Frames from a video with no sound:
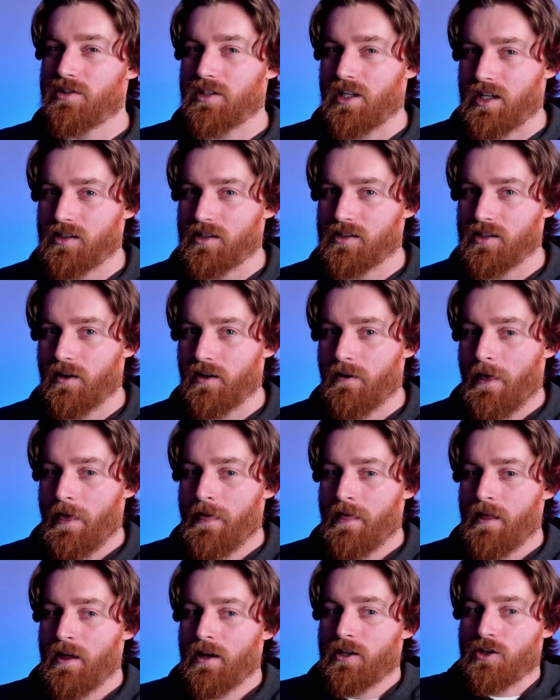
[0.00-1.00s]
anything.
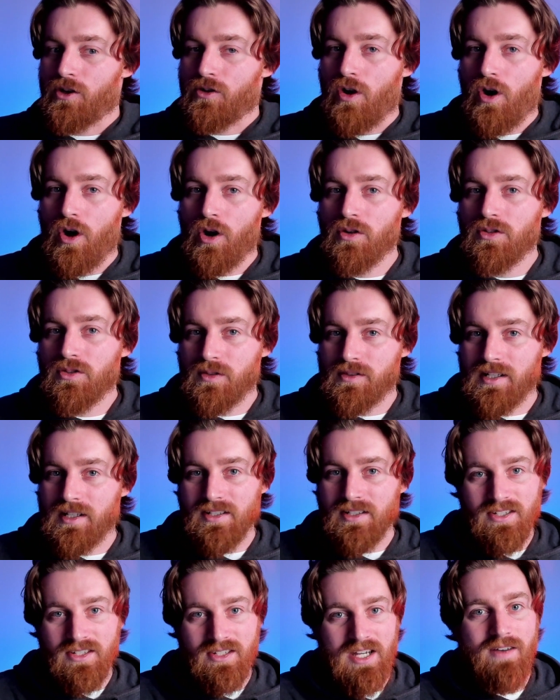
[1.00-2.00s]
You're also then
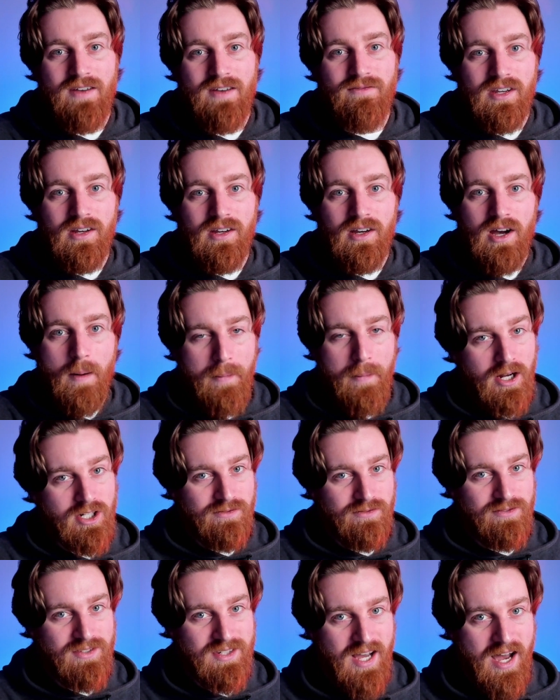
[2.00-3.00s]
saving a bunch
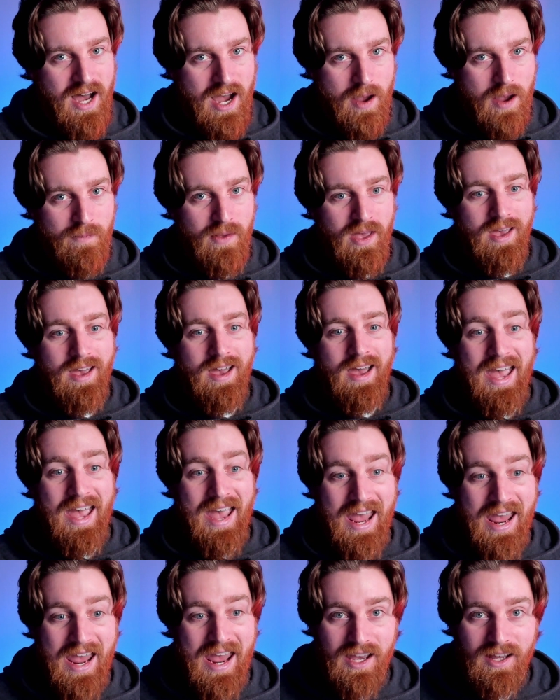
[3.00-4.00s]
of time.
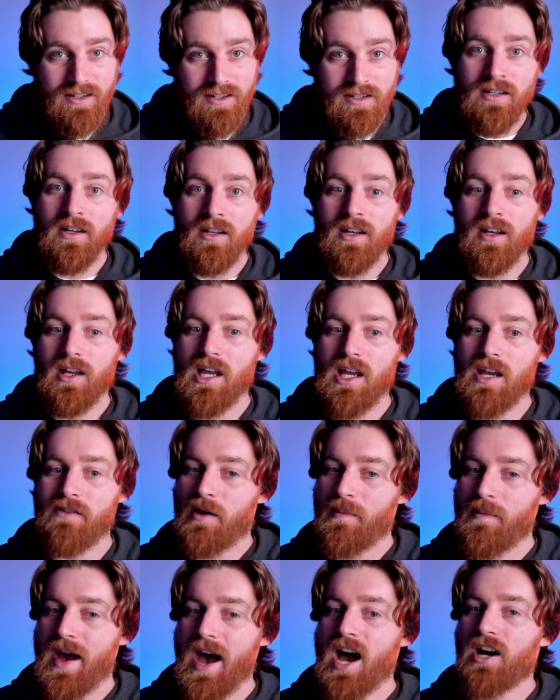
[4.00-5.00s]
And if
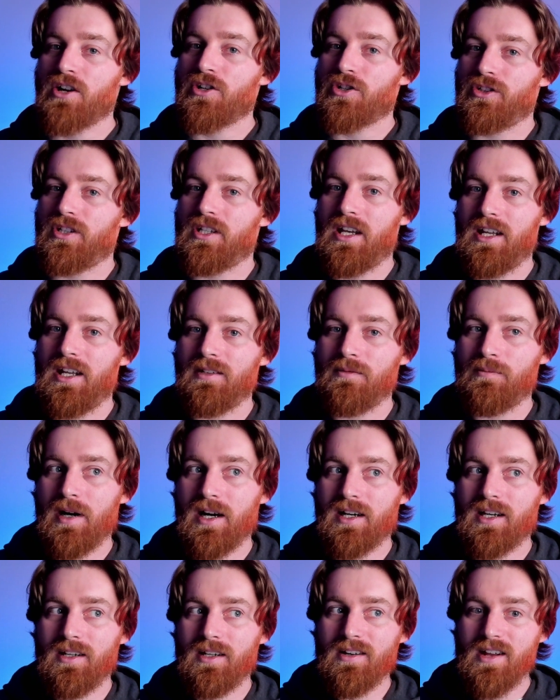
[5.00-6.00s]
I'm actually in
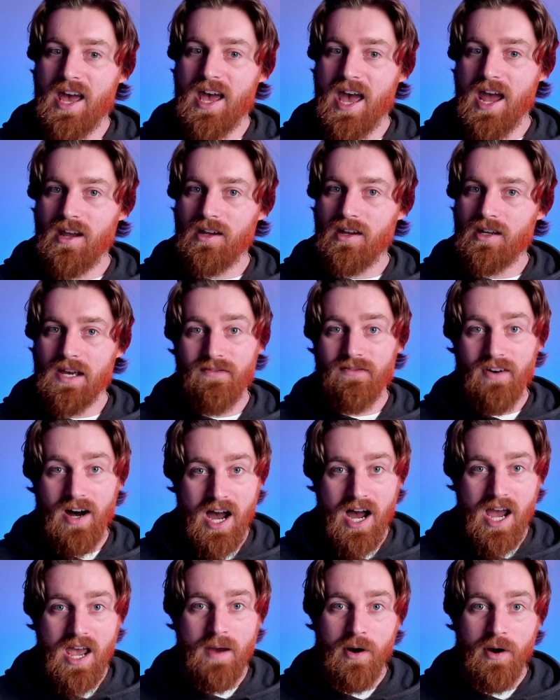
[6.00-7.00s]
bucket A, if
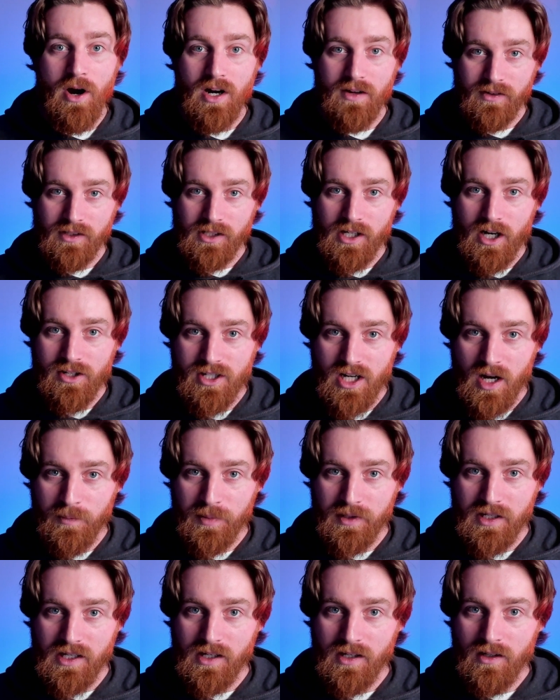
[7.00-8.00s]
I am part of a large
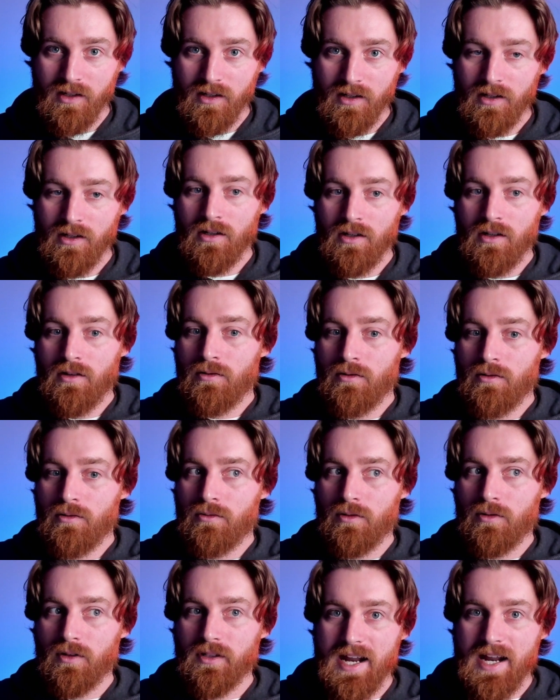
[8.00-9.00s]
company,
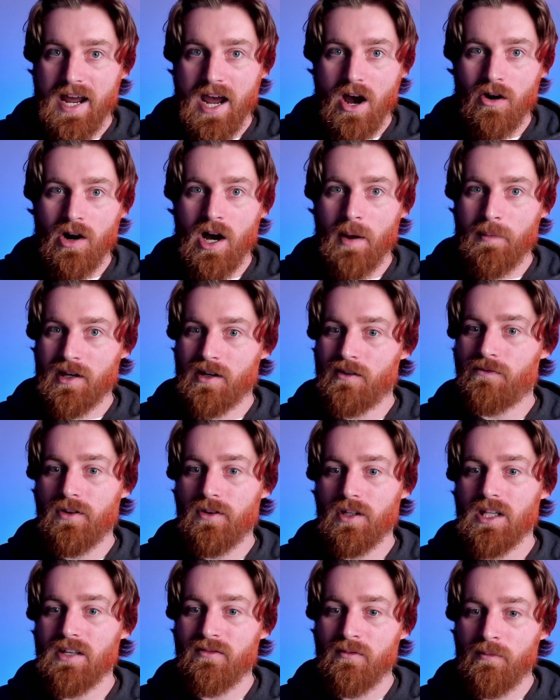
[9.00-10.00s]
well, now I'm going to
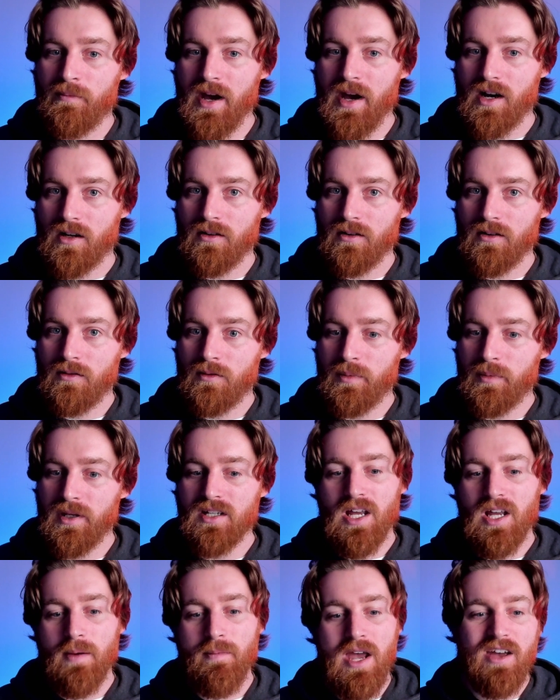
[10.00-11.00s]
feel even better
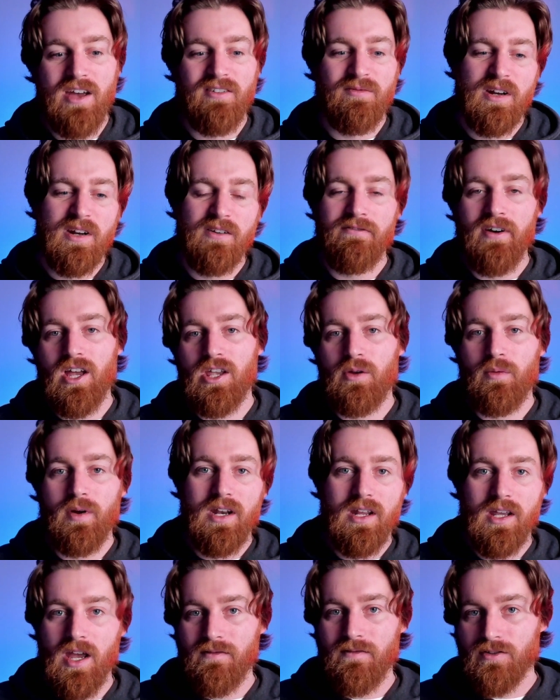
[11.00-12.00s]
because I may have been
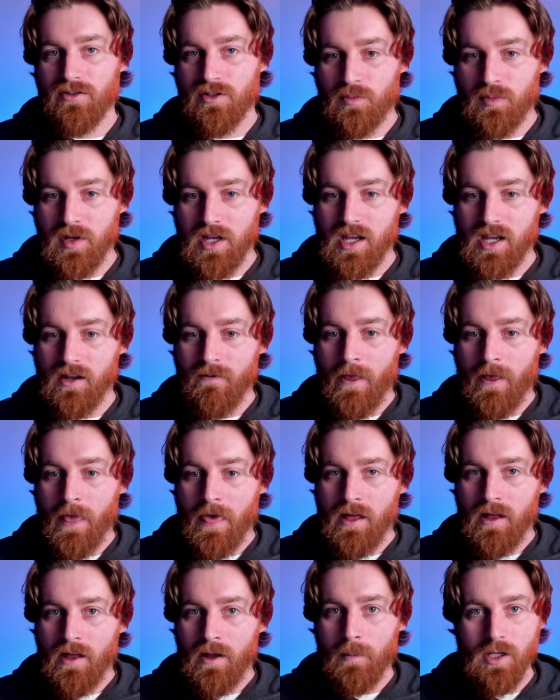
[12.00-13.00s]
evaluating A versus B,
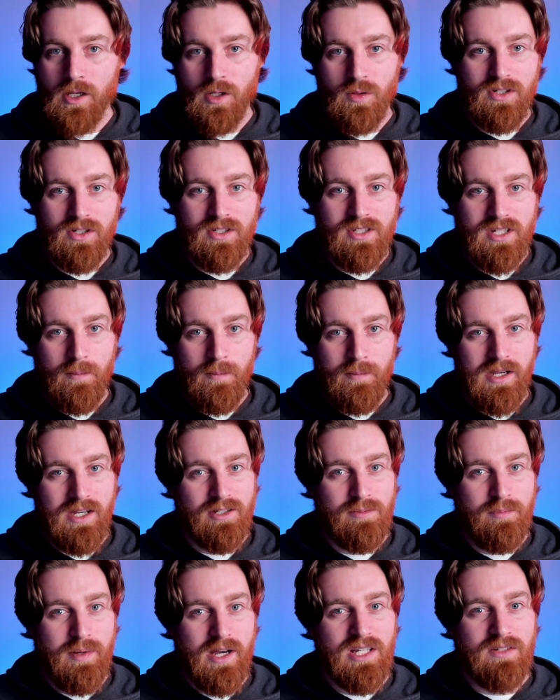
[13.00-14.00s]
but you just said B is
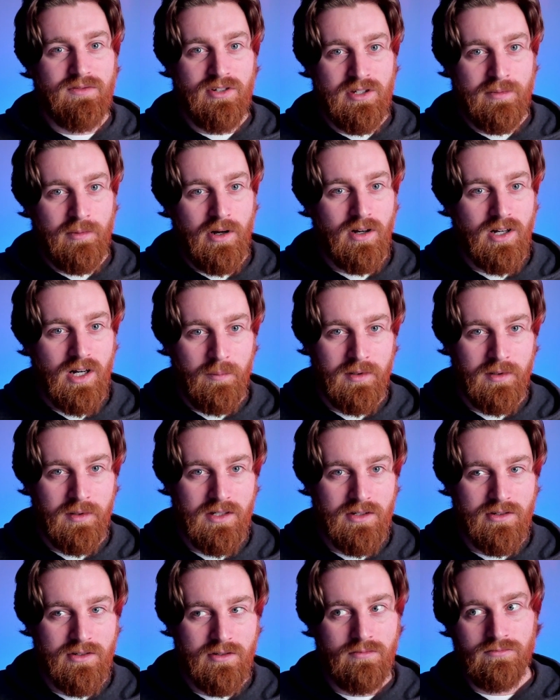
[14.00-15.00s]
best for small
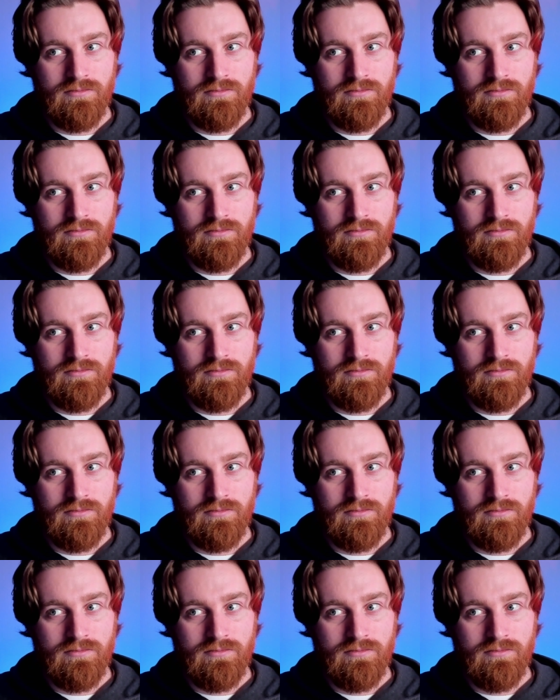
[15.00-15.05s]
companies.